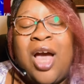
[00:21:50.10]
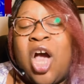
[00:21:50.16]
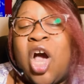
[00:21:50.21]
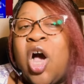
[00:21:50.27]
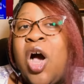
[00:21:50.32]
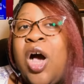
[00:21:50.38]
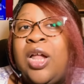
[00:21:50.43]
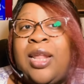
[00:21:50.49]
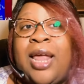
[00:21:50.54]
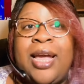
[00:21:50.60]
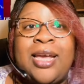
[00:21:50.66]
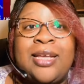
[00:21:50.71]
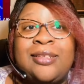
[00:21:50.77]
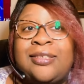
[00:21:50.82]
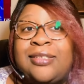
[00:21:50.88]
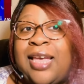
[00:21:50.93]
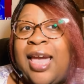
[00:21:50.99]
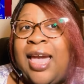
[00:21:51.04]
I
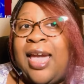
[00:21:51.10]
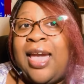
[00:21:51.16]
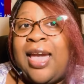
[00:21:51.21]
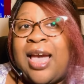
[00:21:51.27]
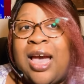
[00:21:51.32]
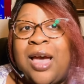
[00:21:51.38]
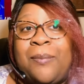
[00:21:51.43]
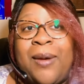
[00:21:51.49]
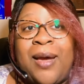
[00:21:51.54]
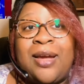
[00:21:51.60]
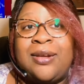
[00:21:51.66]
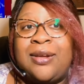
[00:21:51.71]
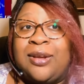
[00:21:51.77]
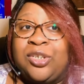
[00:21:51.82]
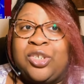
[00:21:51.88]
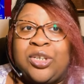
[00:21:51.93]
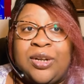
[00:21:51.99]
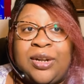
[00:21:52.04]
can say about
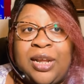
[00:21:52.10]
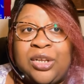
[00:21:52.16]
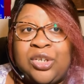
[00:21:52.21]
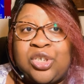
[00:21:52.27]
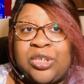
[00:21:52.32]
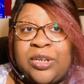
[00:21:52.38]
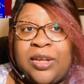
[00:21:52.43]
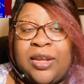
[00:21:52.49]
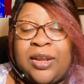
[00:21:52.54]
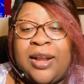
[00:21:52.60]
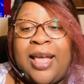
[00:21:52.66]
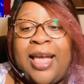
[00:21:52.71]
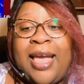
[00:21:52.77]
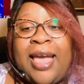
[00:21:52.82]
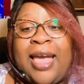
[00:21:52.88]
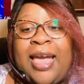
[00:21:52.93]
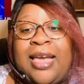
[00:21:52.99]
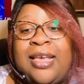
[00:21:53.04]
Ninja Nation
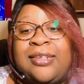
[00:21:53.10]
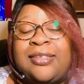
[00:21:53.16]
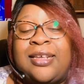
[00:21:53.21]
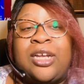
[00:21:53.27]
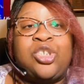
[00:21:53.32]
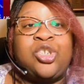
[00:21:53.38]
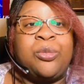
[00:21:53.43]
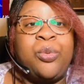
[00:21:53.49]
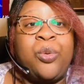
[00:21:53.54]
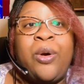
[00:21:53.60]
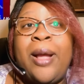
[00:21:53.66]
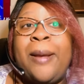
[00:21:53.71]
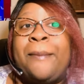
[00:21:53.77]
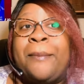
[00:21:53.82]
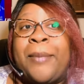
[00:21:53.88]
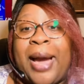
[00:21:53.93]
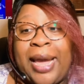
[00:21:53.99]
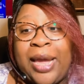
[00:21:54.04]
is that your boy
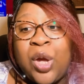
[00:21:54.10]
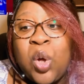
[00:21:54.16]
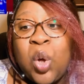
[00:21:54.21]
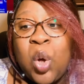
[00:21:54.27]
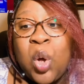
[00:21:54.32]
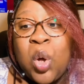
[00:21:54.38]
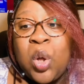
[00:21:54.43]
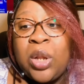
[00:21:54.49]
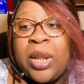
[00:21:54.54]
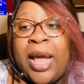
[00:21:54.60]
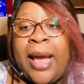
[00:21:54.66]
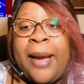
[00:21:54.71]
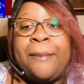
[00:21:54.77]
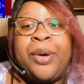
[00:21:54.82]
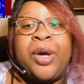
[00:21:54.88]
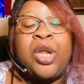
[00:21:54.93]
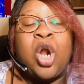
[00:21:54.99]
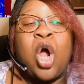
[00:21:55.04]
Michael
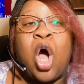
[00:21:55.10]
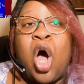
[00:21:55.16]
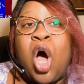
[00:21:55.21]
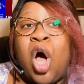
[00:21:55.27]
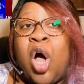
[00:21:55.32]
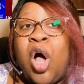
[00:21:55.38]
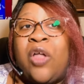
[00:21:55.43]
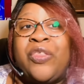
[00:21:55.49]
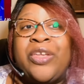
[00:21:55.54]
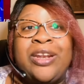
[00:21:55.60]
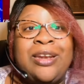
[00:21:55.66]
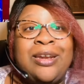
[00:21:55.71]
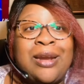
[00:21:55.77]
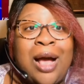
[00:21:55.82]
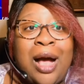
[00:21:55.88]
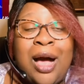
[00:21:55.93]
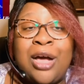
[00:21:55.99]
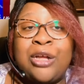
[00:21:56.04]
put all the
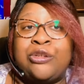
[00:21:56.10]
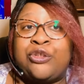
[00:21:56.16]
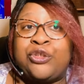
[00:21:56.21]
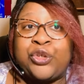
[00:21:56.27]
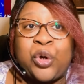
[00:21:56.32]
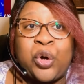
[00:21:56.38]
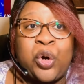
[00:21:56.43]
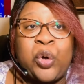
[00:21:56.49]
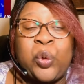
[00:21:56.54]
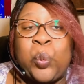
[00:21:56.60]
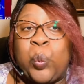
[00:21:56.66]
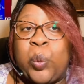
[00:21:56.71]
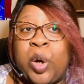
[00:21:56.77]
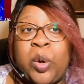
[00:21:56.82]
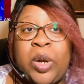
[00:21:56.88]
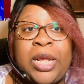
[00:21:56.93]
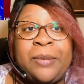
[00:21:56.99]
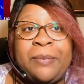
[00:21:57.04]
non-skirt
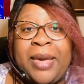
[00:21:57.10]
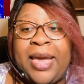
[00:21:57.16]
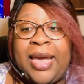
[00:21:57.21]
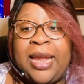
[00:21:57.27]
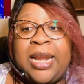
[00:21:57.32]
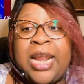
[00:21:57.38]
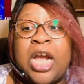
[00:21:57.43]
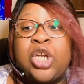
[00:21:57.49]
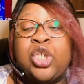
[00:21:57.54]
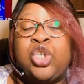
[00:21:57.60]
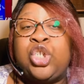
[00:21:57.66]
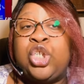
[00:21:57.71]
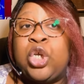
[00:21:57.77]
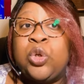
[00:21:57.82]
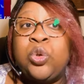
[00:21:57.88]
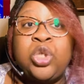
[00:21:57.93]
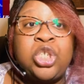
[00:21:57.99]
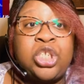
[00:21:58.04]
wearing men
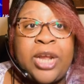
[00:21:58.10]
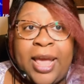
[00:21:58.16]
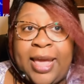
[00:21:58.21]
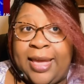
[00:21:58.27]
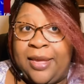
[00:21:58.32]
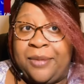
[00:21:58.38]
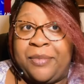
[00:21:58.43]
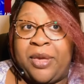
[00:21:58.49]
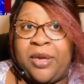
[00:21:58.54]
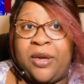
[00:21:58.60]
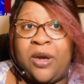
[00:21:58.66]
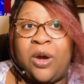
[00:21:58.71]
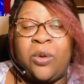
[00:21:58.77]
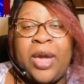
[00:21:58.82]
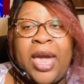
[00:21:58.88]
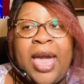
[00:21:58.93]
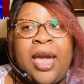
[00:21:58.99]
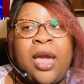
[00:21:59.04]
to shame.
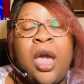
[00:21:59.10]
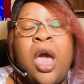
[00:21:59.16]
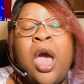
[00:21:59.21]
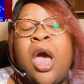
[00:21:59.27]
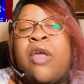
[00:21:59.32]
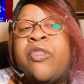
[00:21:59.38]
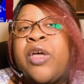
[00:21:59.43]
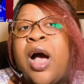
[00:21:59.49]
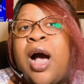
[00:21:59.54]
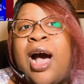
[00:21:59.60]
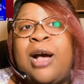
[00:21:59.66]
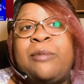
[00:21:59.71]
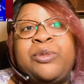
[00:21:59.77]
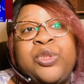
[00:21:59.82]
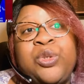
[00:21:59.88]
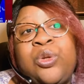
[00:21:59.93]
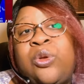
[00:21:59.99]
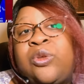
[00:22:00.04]
Okay, the
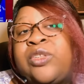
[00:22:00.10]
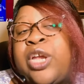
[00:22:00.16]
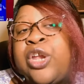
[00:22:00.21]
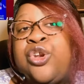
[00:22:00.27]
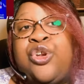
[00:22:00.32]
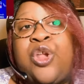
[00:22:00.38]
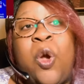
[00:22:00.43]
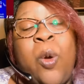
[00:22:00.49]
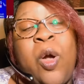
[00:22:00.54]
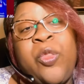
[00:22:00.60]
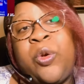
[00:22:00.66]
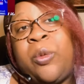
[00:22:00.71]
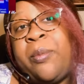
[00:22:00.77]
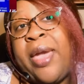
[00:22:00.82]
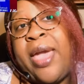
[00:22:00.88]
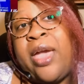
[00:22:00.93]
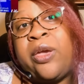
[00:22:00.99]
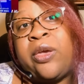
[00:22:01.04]
obstacles that no other
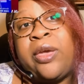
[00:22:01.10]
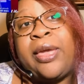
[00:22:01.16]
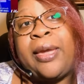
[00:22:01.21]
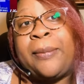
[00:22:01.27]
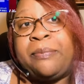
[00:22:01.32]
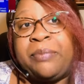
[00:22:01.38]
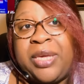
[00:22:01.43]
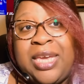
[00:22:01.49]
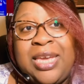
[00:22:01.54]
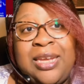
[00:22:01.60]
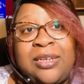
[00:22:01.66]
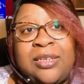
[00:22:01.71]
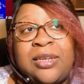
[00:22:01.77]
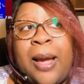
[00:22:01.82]
man could compete,